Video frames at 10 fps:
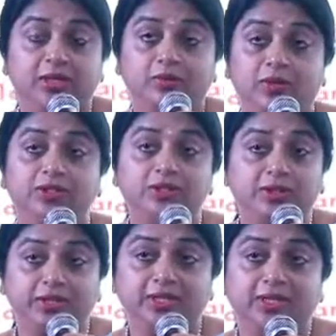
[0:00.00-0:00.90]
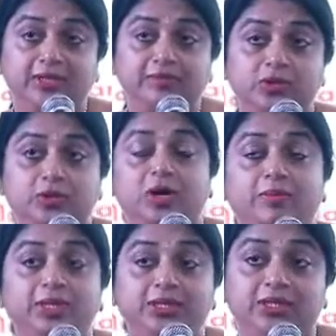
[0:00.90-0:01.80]
what is your income, so how
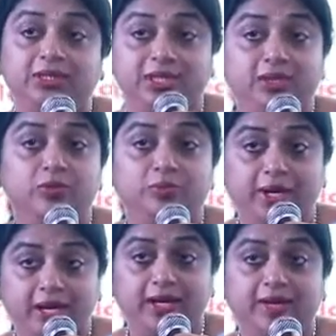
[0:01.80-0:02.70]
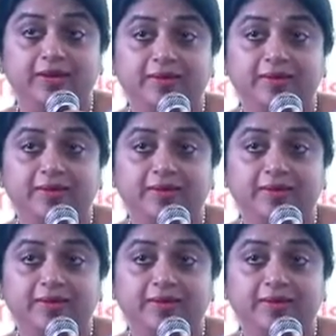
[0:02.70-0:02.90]
many chits can you pay,